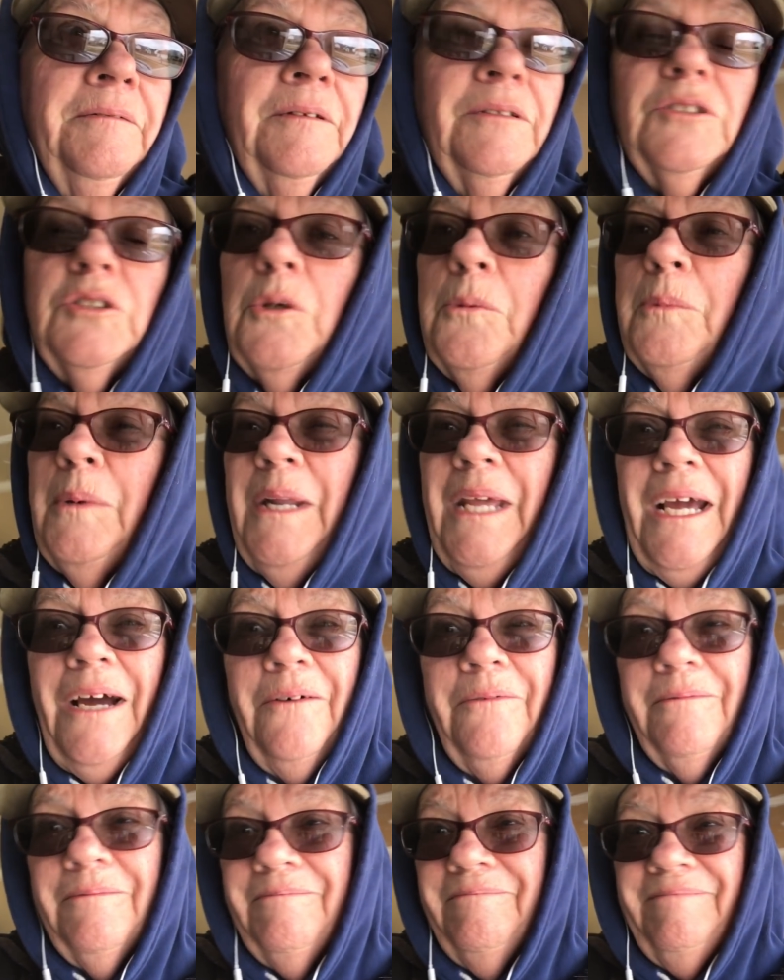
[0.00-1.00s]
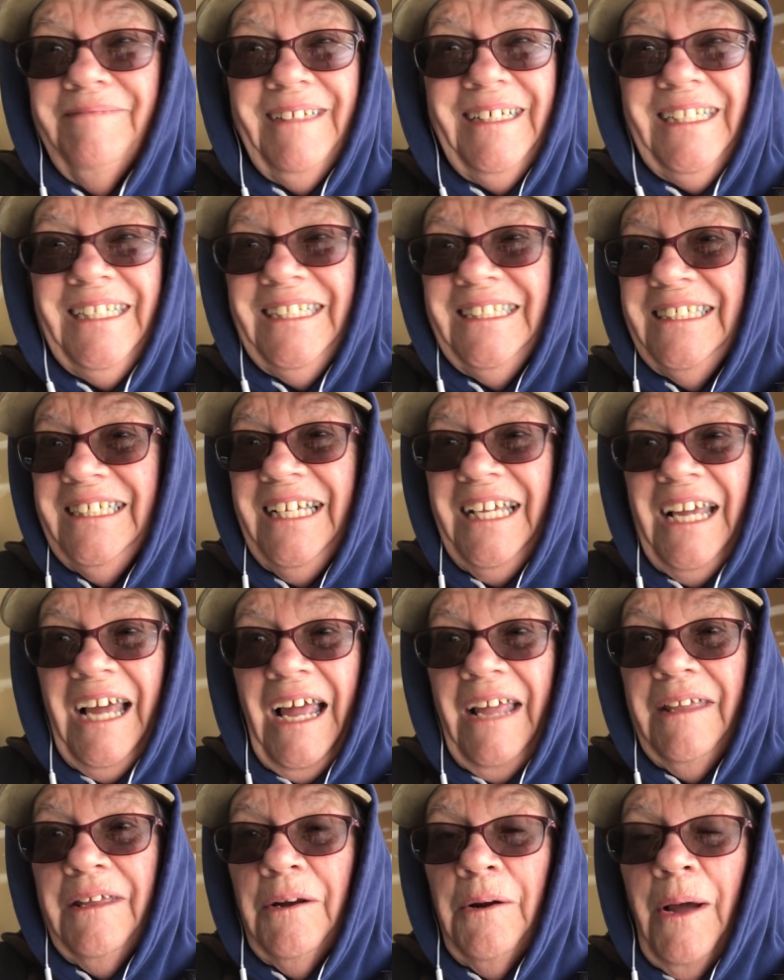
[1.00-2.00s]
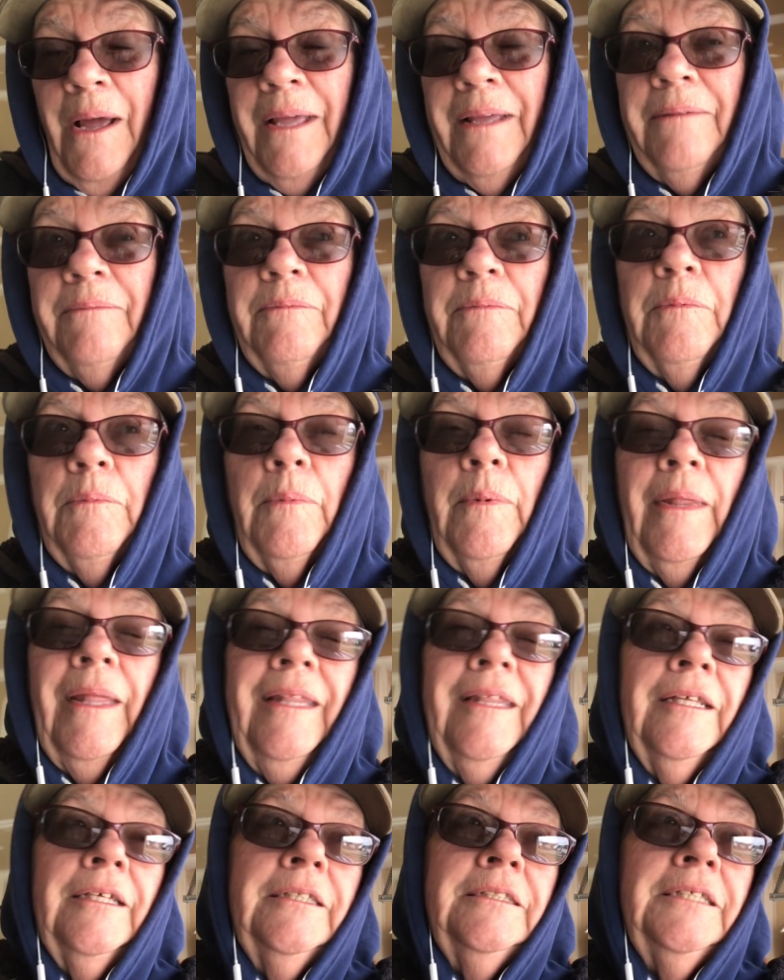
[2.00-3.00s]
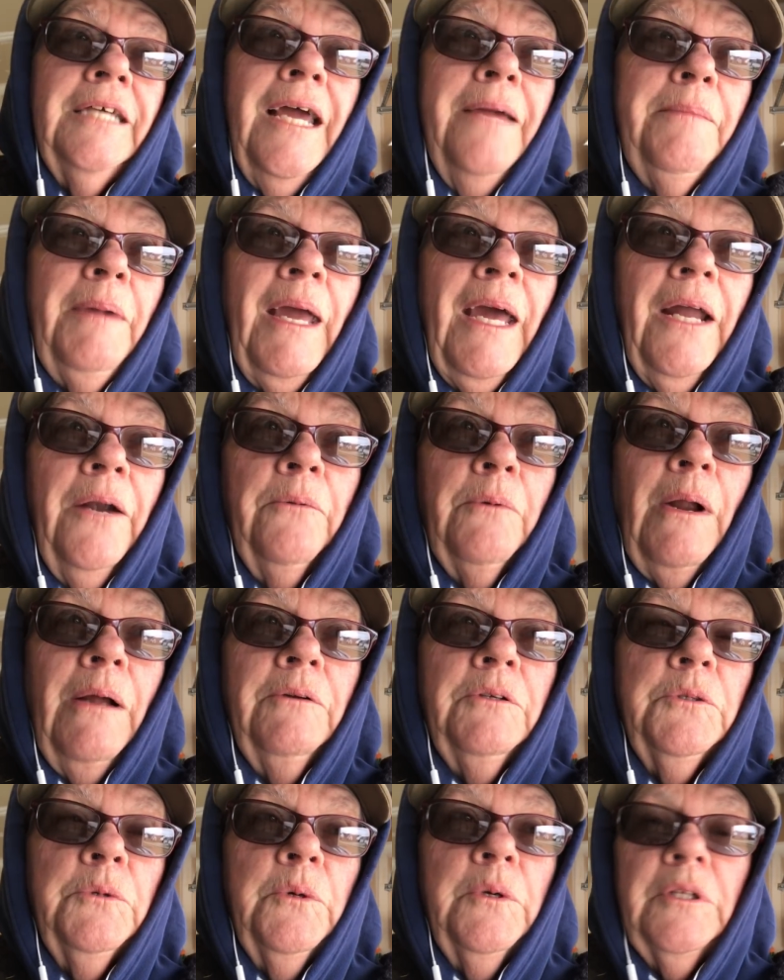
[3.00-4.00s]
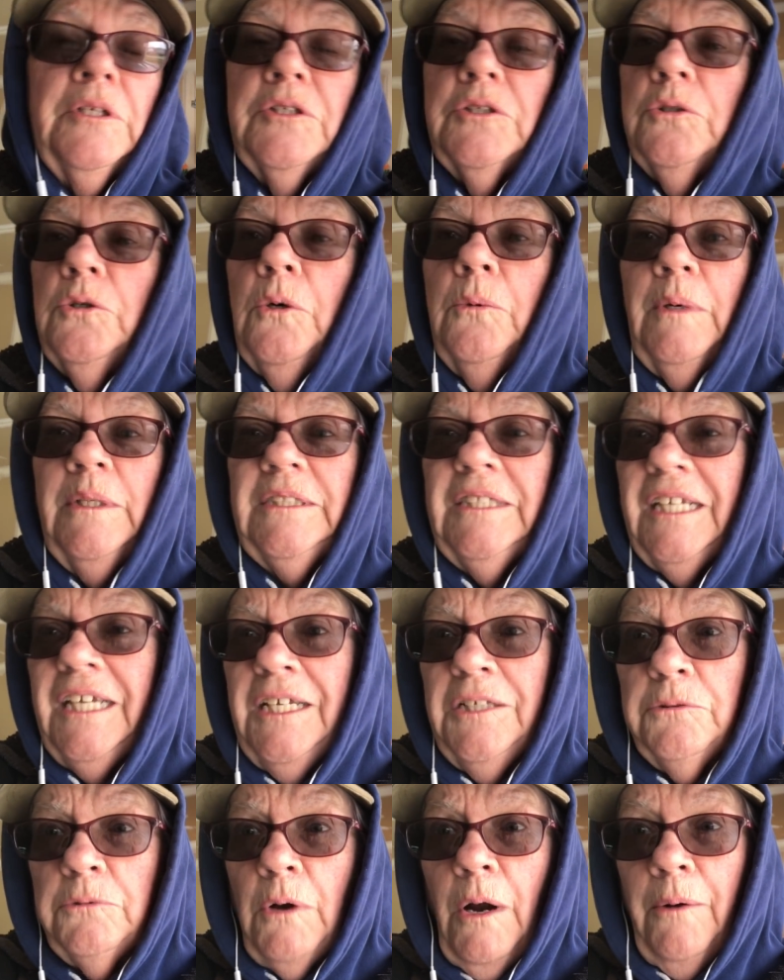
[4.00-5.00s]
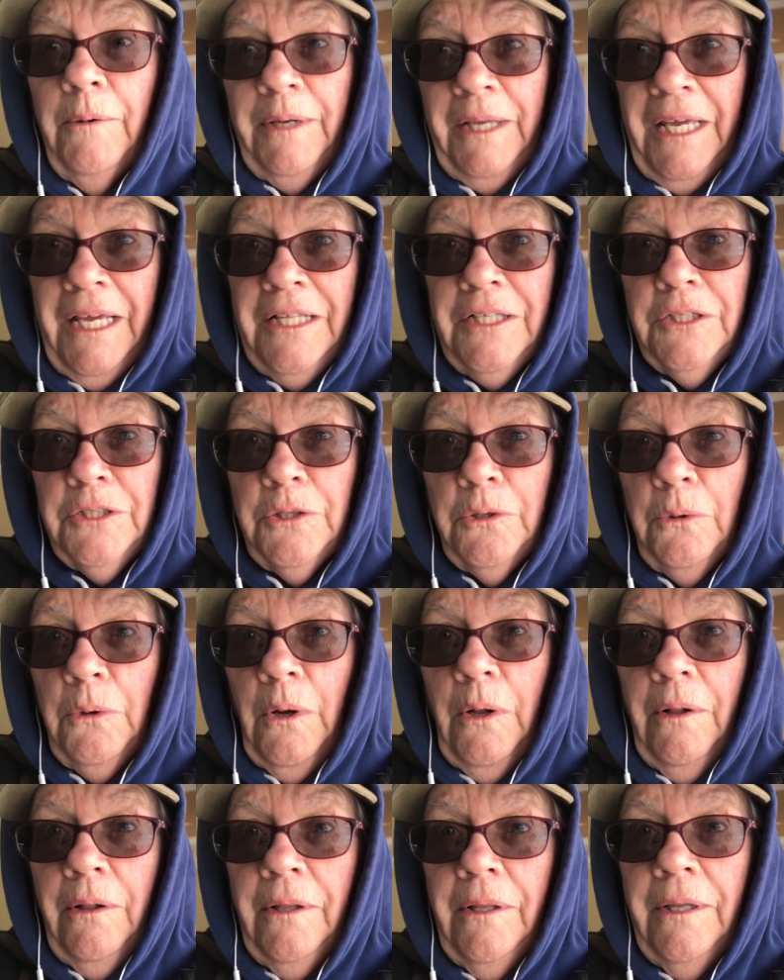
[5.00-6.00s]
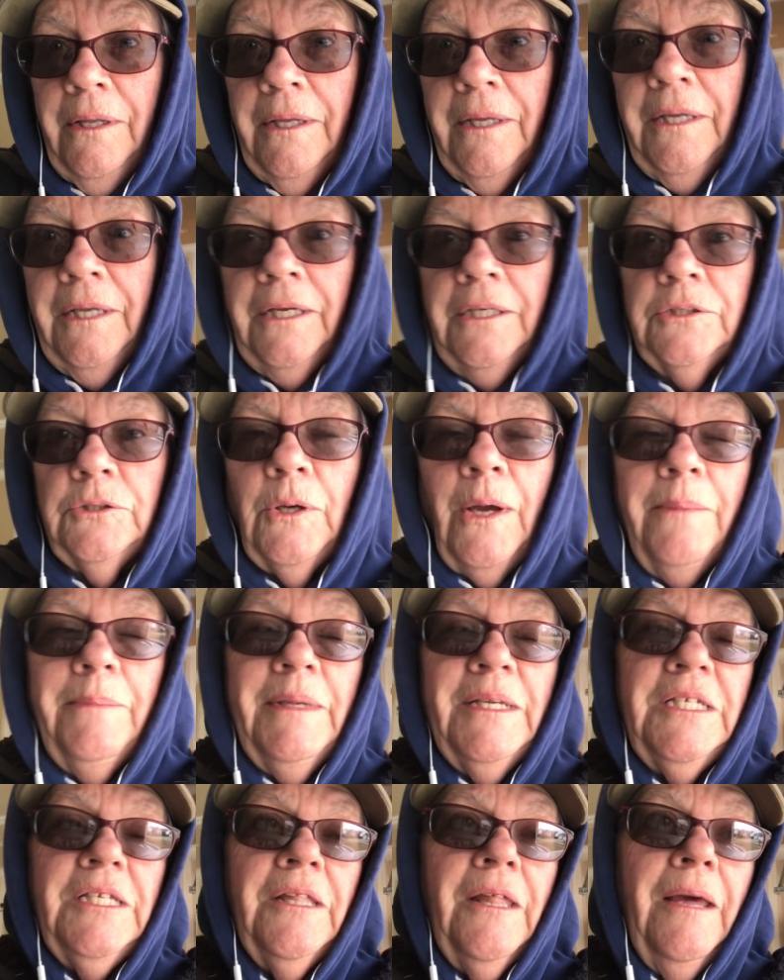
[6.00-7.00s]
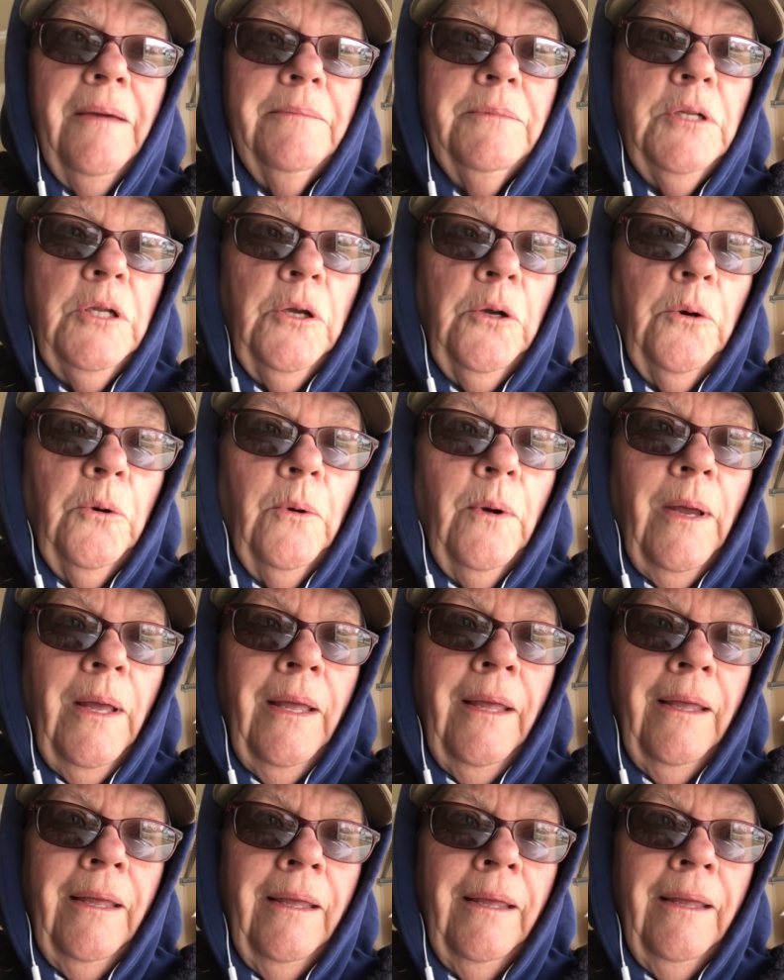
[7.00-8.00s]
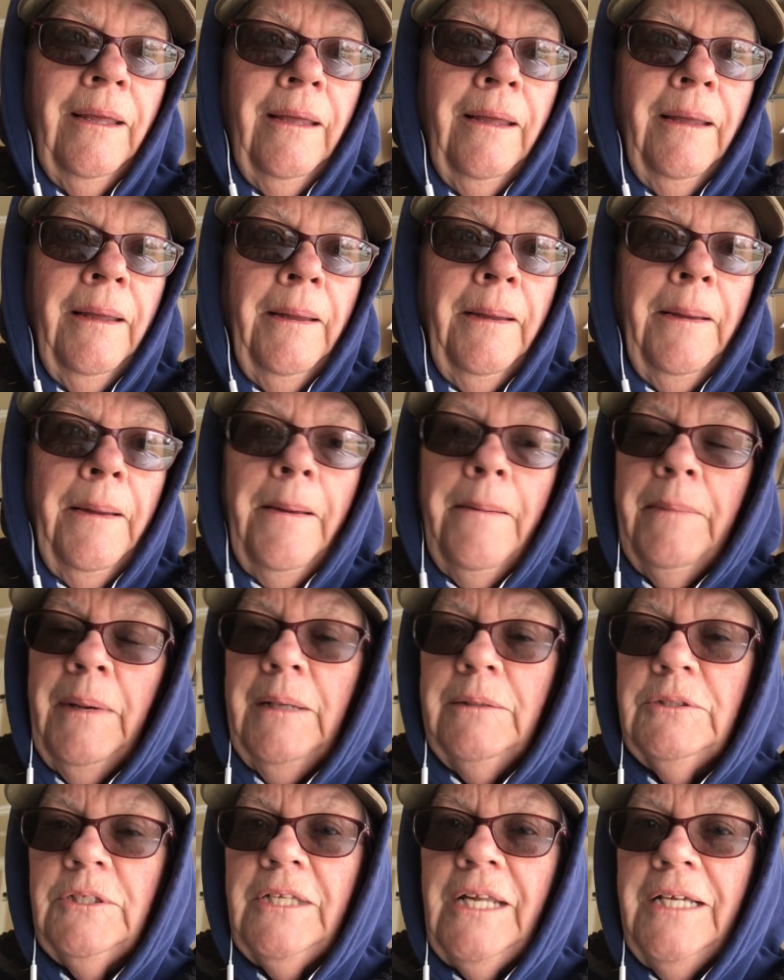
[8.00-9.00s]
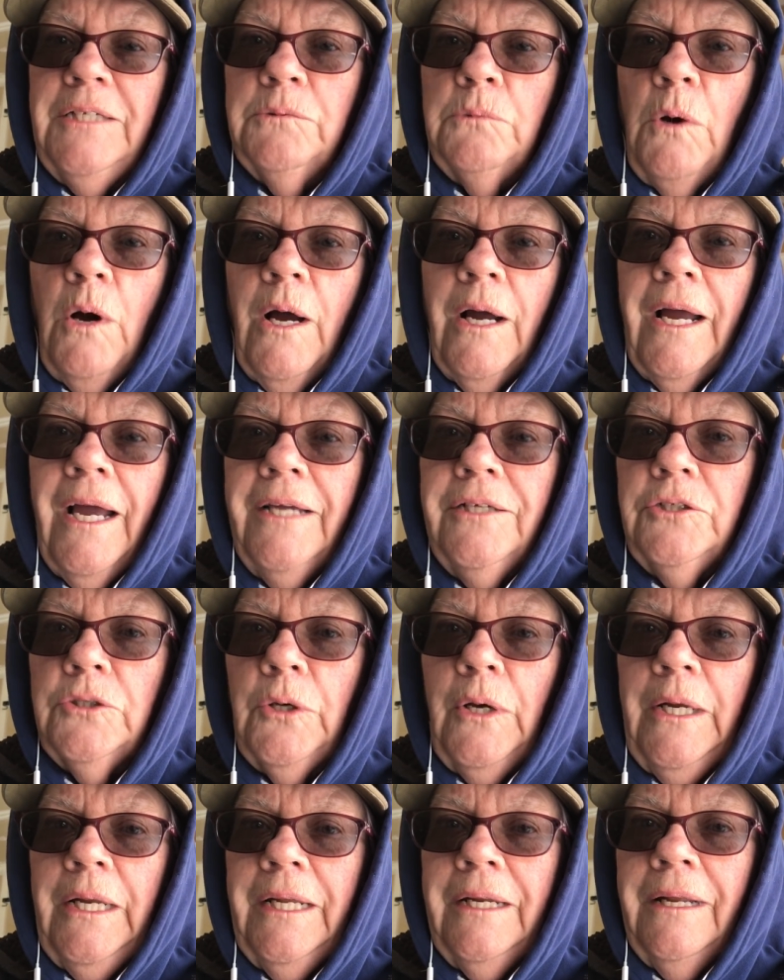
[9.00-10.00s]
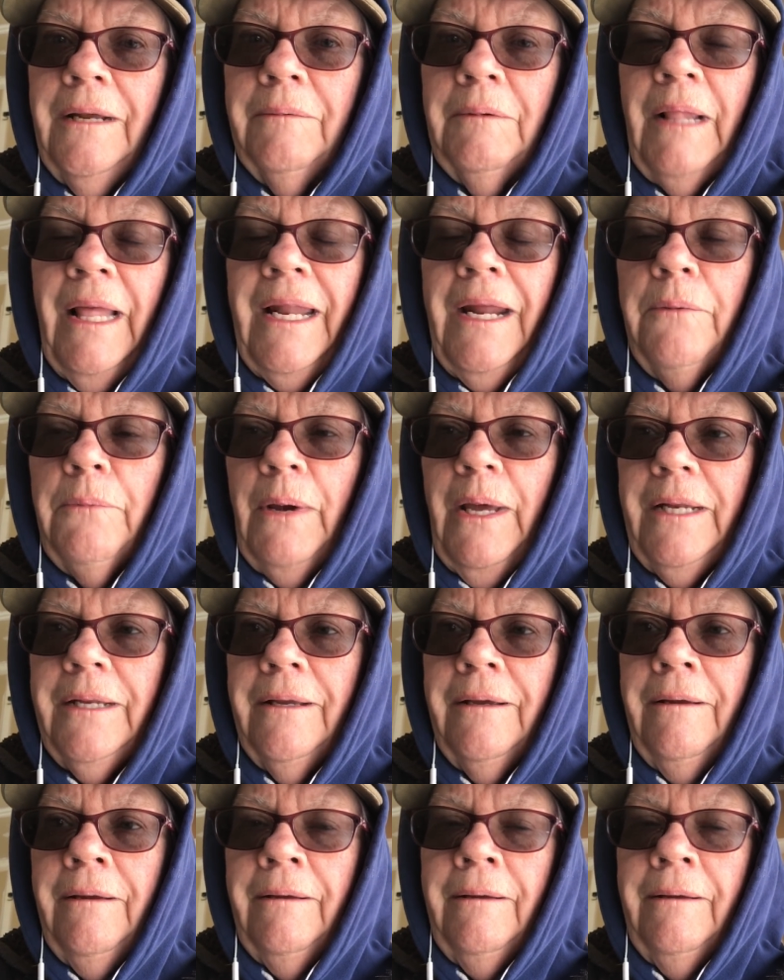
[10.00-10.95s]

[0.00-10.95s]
There's nobody out. Didn't see, you know, by the time I got around to where the school was, the kids were already in school. So I missed them too. But it was a nice walk. I enjoyed it. Glad I went.